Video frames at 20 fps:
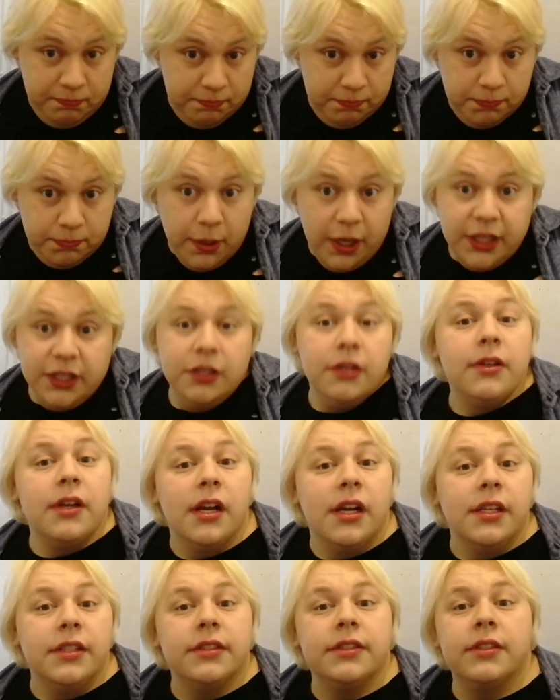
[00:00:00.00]
by you
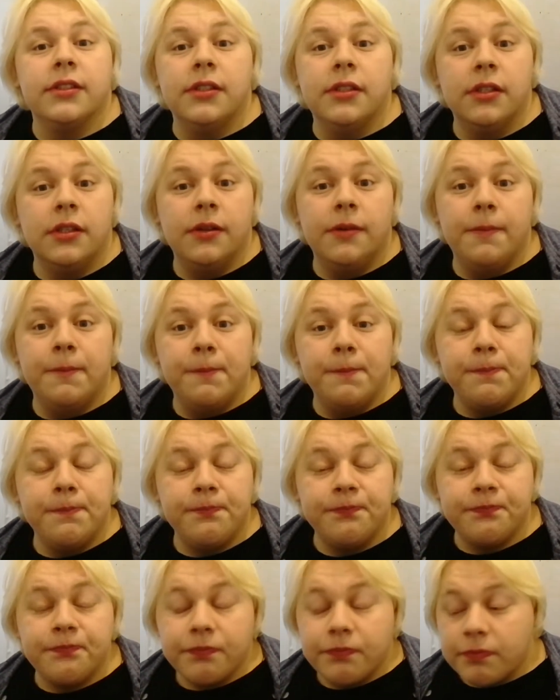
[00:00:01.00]
guys.
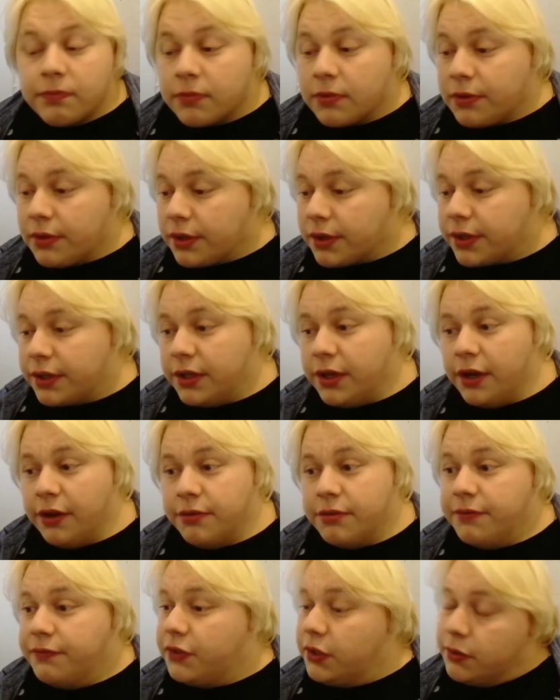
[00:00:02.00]
You know, the
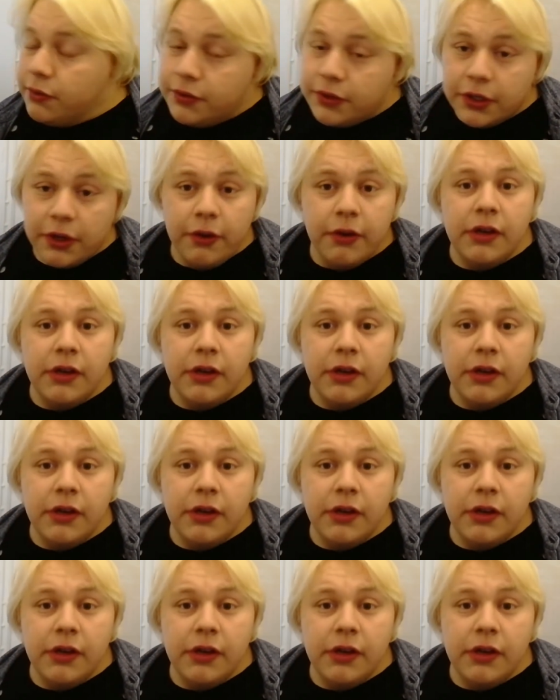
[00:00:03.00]
views are going